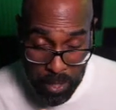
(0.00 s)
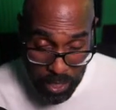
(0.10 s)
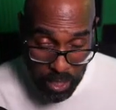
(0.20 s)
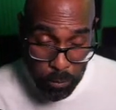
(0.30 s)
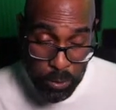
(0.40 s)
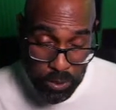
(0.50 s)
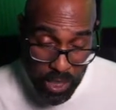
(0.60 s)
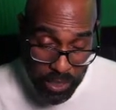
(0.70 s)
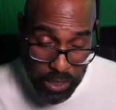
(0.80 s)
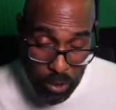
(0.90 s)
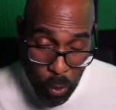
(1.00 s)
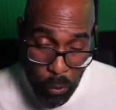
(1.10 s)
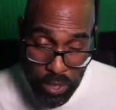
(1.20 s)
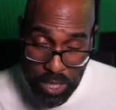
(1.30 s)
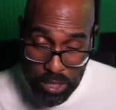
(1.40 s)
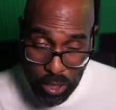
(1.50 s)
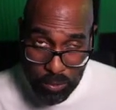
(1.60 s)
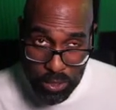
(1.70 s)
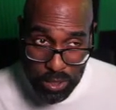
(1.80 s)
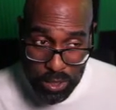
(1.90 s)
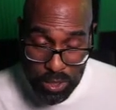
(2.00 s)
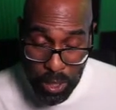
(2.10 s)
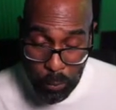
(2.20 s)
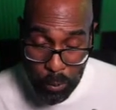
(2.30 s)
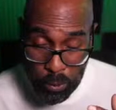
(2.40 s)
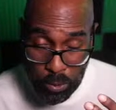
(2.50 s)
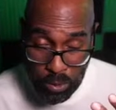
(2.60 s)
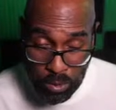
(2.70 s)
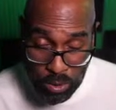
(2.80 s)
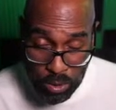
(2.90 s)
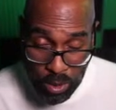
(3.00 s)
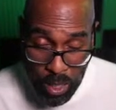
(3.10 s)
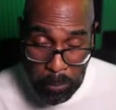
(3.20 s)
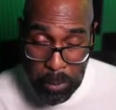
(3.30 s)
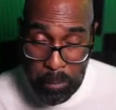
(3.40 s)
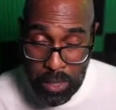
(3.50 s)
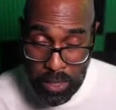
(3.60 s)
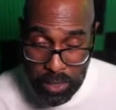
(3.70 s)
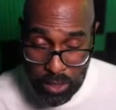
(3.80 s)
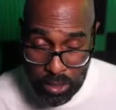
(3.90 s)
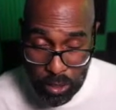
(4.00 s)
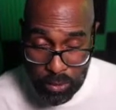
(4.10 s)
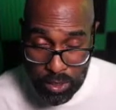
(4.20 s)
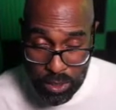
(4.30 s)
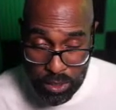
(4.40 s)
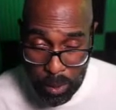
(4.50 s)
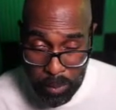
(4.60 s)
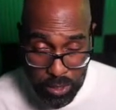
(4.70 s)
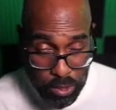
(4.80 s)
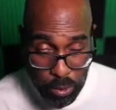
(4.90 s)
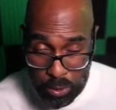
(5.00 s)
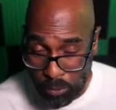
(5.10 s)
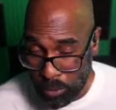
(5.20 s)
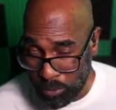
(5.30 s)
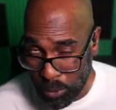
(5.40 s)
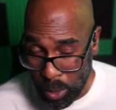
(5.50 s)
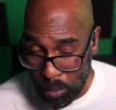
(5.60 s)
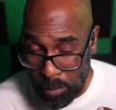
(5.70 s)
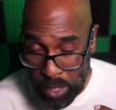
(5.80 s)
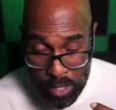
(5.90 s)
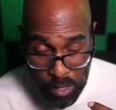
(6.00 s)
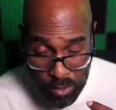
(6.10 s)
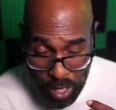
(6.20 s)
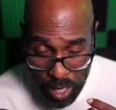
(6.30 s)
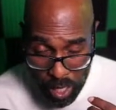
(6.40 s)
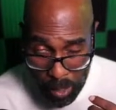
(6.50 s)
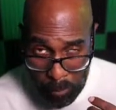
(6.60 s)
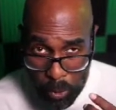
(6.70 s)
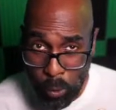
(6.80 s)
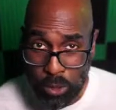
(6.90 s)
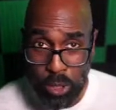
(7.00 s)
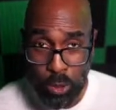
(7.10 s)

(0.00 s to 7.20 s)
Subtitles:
if we're taking on these services and we're implementing these services, I mean, it's no different from going to the